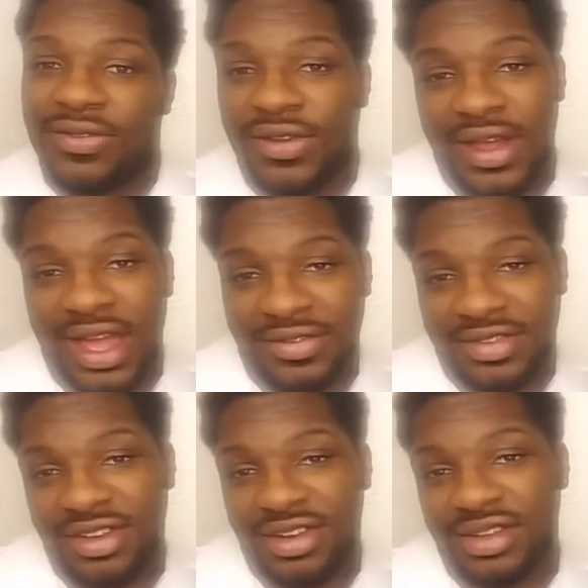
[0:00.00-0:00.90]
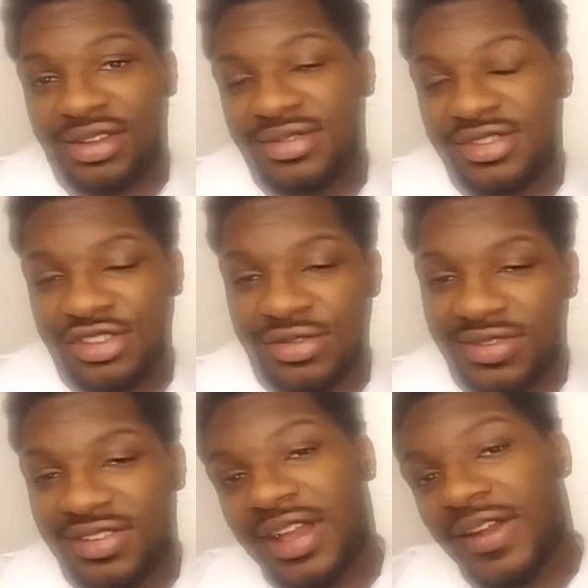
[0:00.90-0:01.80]
If you have started YouTube
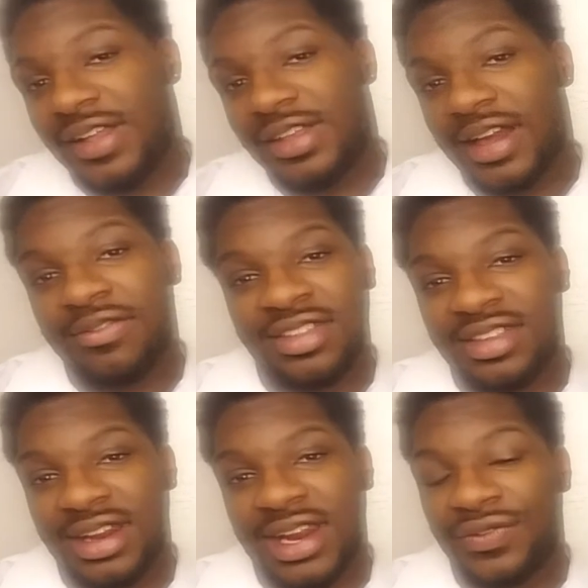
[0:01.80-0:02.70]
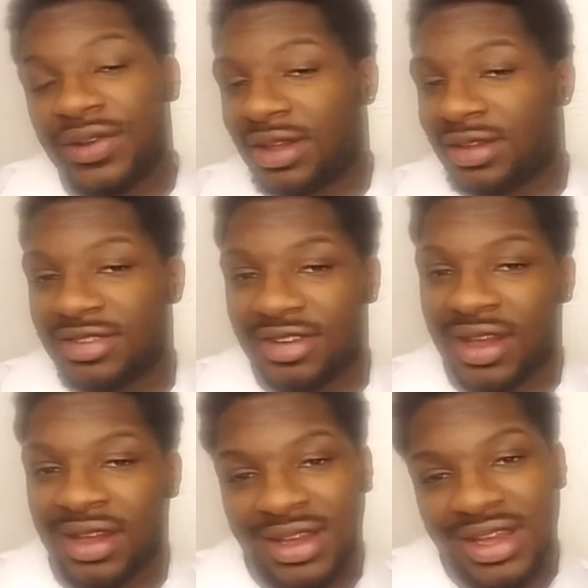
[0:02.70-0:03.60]
and you haven't seen that video, so
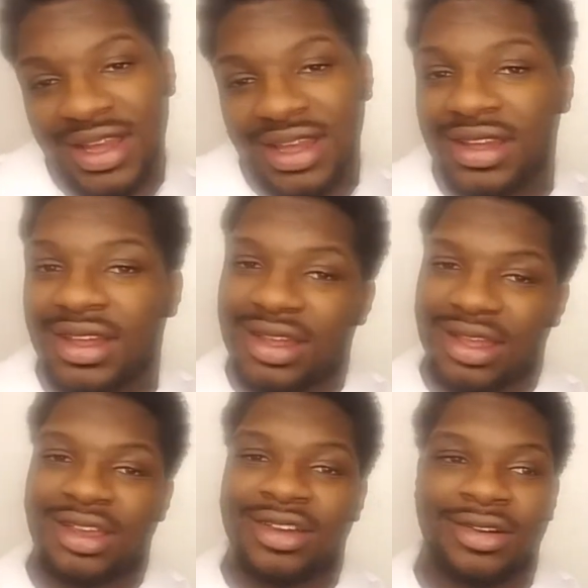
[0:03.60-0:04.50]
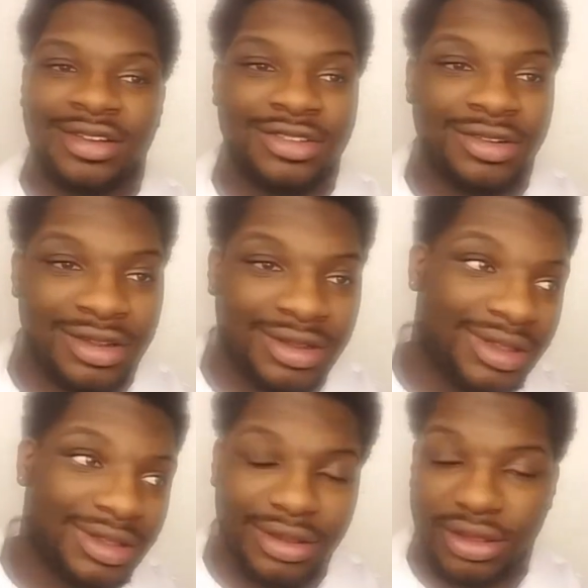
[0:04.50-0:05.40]
I encourage you to
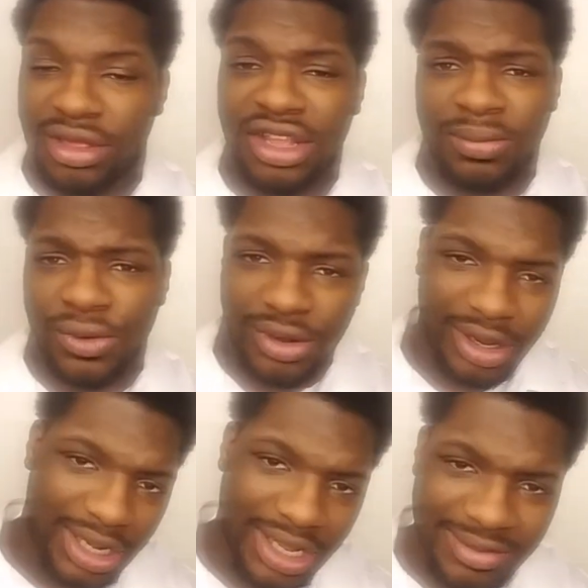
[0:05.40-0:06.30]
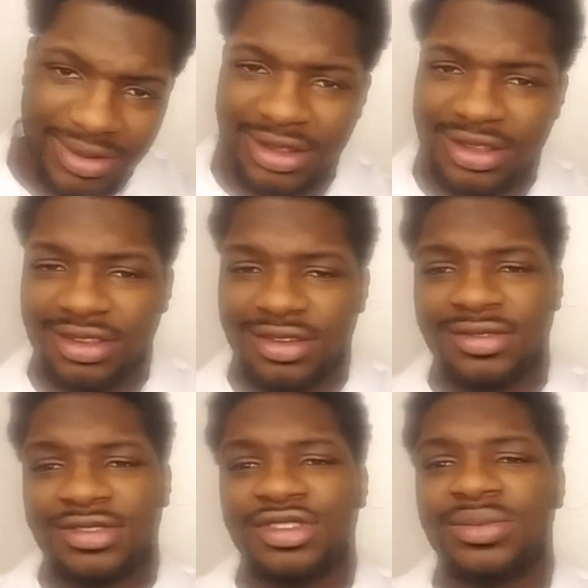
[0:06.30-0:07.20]
look more in depth into
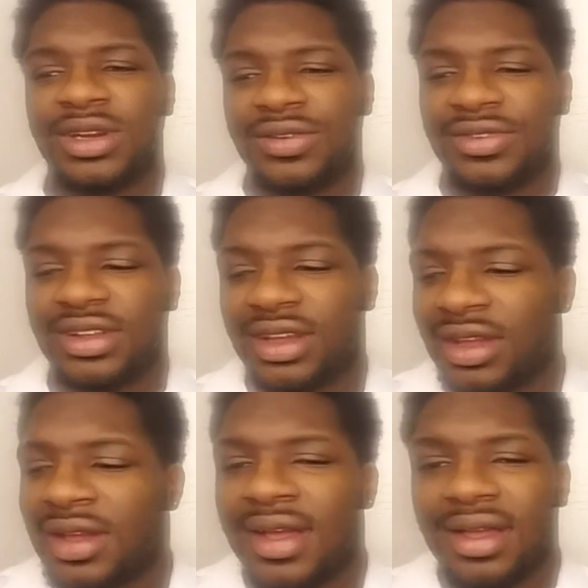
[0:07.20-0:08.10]
YouTube and everything.